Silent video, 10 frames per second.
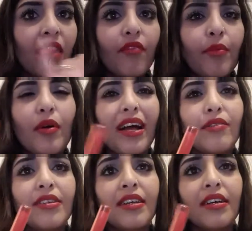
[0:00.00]
the Rimmel
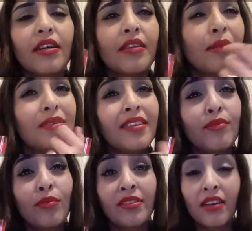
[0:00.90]
counter, and number
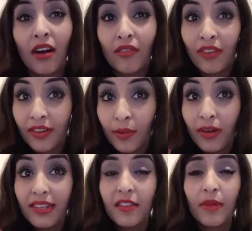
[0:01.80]
7 ones are
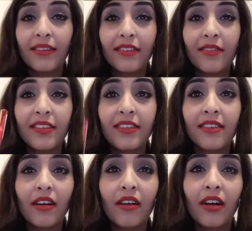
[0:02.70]
quite expensive.
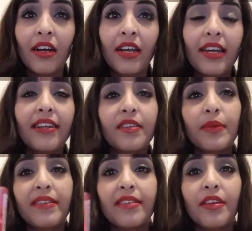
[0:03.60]
These are
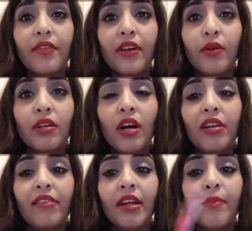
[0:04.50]
inexpensive, and I would
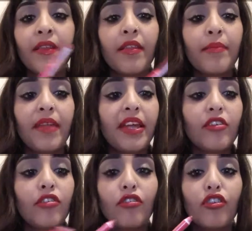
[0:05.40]
highly recommend them. They
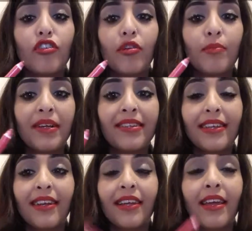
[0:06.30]
do the job
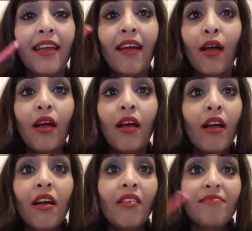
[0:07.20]
basically.
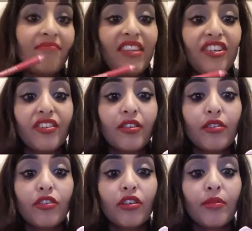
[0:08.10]
They just
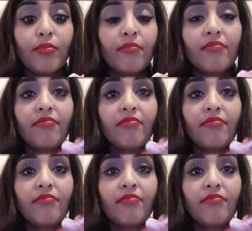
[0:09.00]
do the job